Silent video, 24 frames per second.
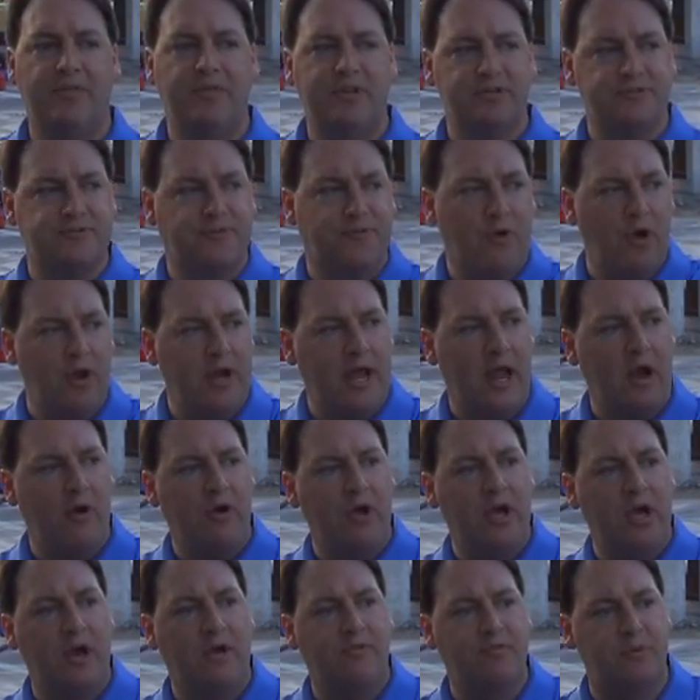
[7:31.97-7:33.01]
This front
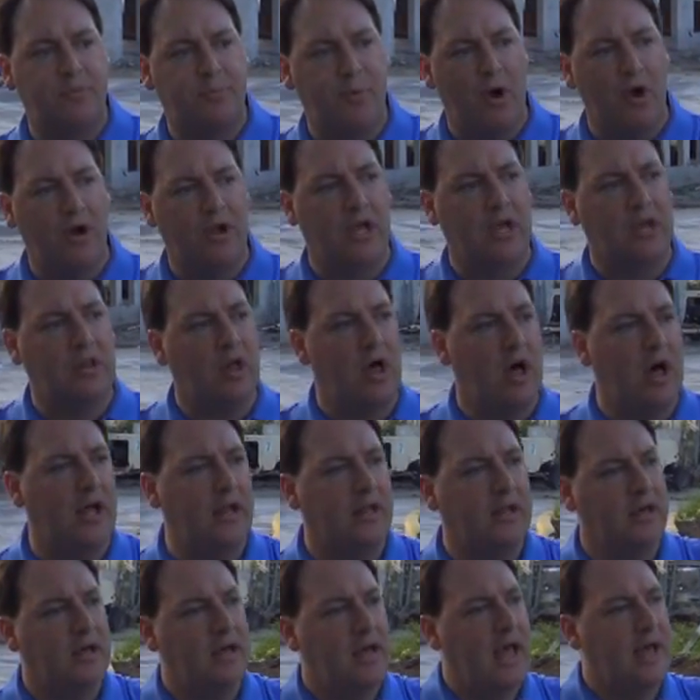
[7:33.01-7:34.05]
area of the parking lot,
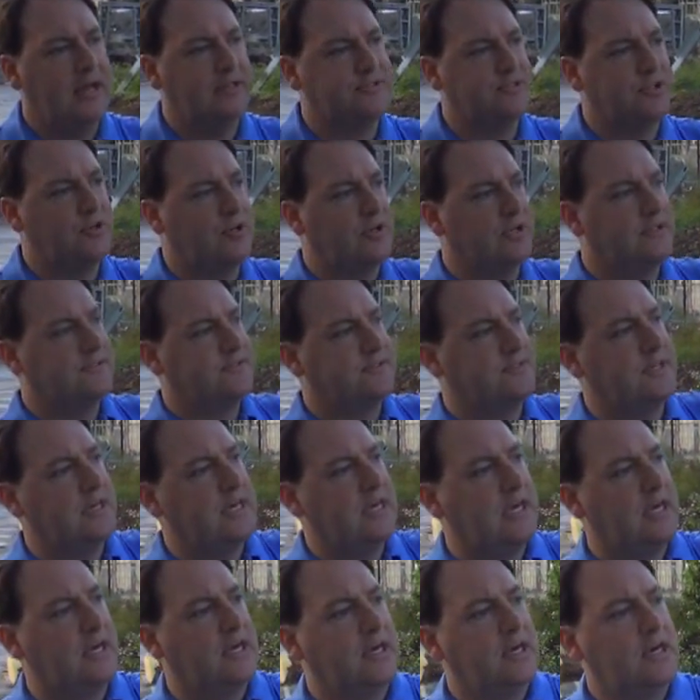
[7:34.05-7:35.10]
as you can
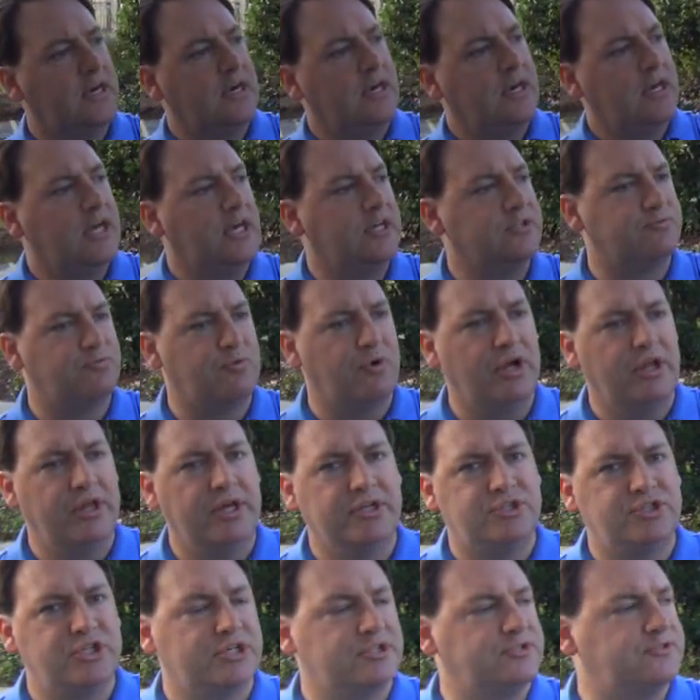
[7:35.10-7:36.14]
see, is
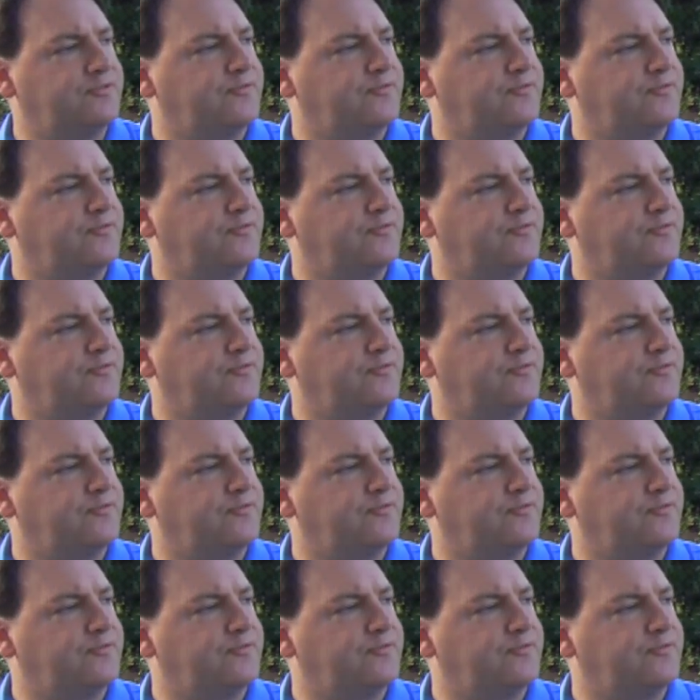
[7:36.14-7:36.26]
really just